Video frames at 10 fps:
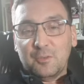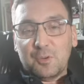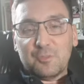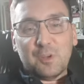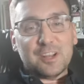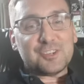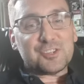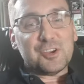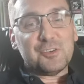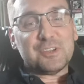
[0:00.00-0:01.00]
running
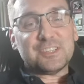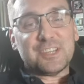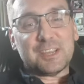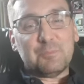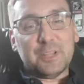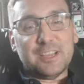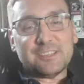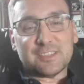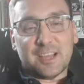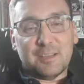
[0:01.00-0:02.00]
show is taking place.